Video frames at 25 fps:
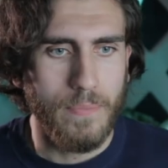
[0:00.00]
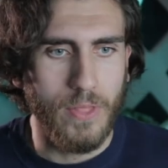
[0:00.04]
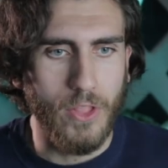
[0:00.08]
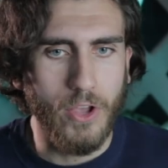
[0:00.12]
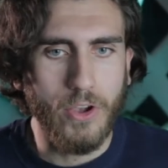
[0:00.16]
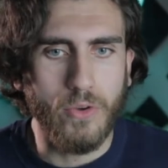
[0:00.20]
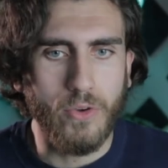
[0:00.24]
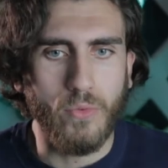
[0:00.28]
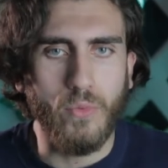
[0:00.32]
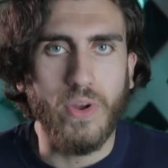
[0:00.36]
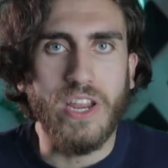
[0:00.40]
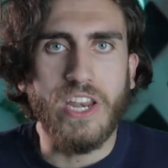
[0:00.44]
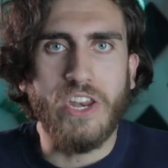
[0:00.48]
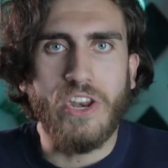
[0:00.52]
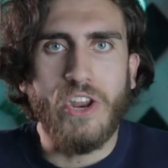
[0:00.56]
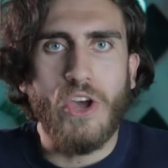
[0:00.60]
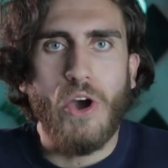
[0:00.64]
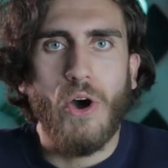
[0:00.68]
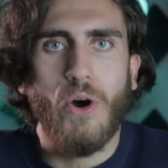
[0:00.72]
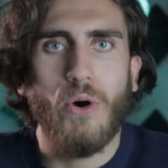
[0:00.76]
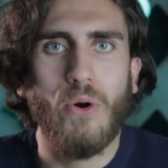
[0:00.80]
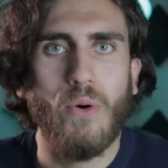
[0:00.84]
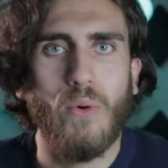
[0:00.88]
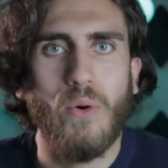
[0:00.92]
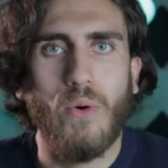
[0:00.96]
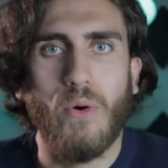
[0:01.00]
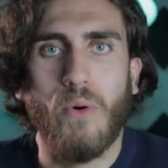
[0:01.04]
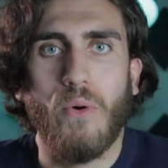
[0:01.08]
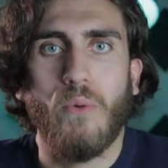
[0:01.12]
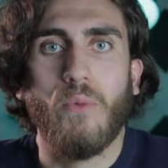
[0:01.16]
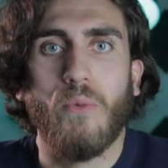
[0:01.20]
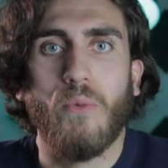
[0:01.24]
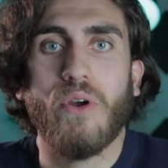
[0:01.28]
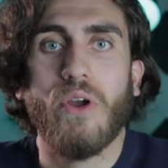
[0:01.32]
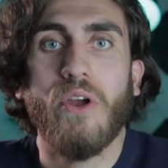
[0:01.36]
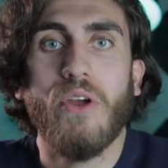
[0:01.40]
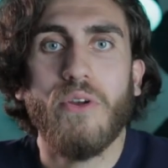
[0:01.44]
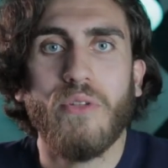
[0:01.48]
look, we know
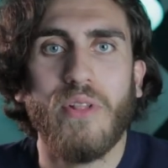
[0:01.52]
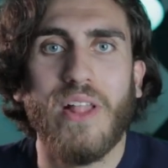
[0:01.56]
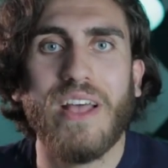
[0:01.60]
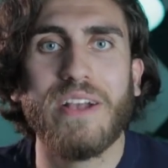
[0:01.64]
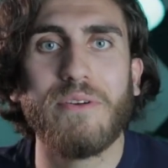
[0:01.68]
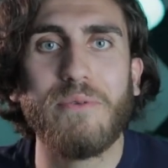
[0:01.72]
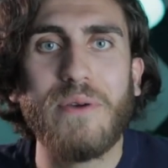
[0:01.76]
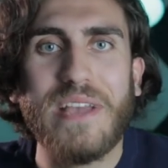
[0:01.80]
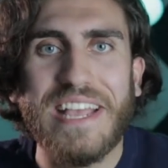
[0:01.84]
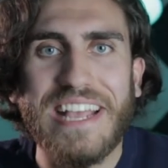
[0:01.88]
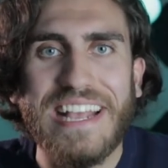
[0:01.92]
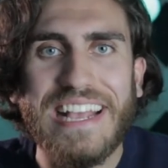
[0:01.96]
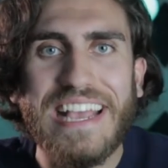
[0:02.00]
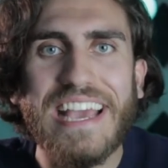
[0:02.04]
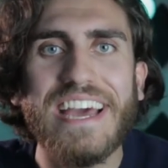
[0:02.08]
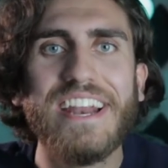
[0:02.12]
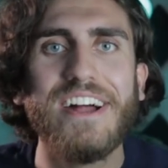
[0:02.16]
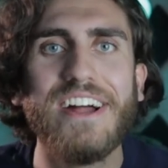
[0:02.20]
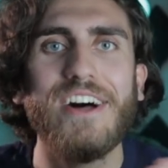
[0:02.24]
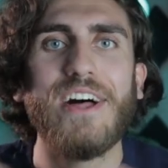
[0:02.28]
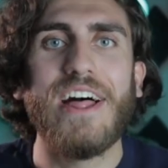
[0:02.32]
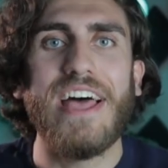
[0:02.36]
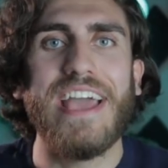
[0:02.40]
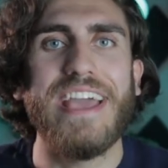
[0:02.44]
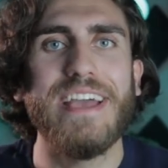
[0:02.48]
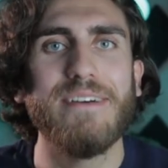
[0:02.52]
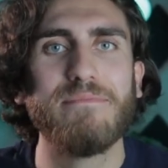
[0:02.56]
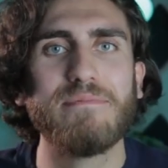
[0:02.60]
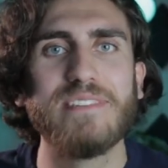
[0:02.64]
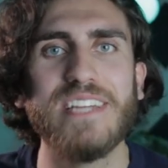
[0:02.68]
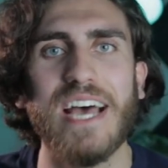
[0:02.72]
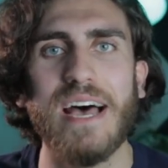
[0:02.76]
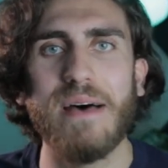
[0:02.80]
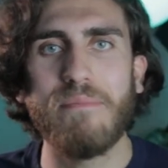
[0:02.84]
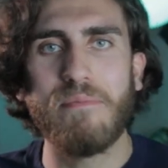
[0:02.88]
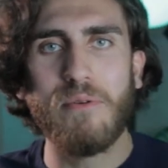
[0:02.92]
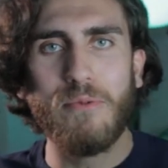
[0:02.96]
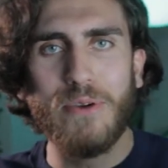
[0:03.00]
we're like we can get all
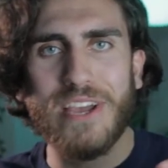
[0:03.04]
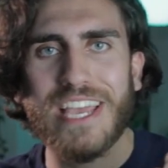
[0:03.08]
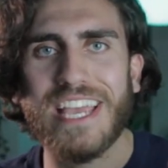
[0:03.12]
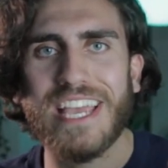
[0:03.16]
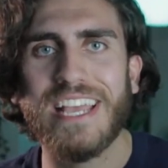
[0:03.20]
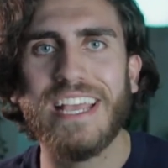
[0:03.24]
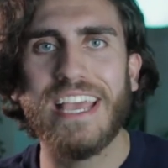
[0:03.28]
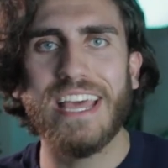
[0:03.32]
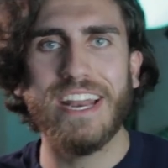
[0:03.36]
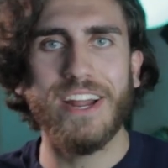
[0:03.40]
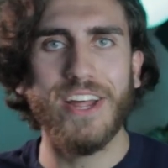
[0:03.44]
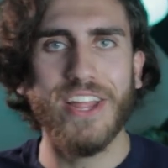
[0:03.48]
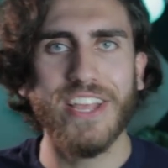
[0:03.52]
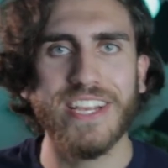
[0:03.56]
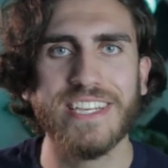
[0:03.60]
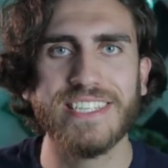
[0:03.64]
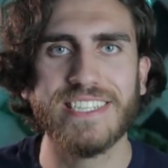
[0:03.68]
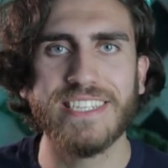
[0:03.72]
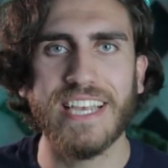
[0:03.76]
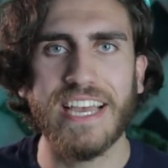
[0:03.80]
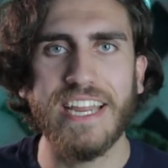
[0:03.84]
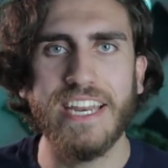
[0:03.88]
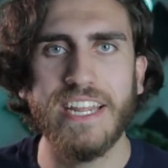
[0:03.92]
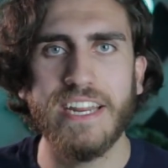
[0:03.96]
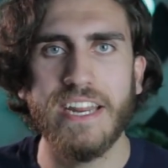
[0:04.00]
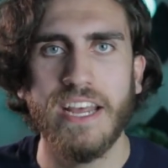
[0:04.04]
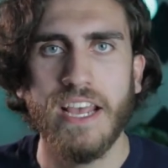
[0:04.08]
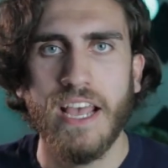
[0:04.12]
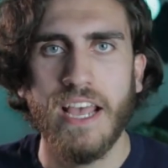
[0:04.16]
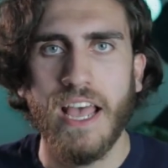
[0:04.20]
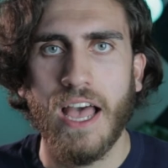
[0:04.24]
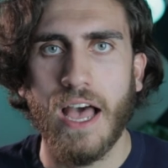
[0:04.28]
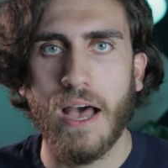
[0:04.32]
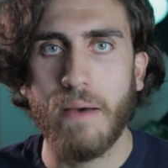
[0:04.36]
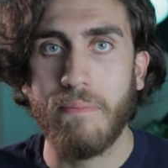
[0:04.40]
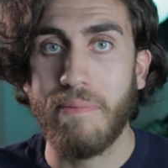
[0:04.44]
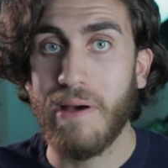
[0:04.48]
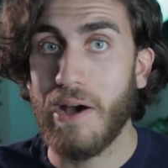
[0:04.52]
amped up and we can get all excited
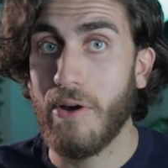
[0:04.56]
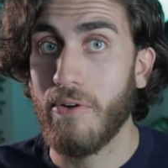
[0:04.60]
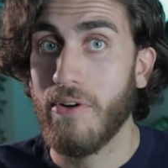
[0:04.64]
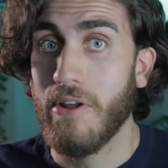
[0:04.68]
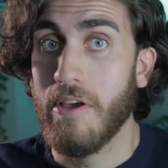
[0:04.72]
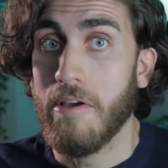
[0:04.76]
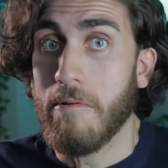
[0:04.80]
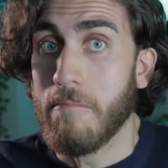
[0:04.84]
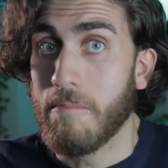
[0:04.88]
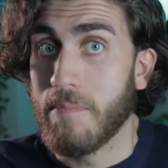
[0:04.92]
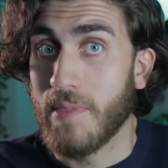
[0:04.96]
about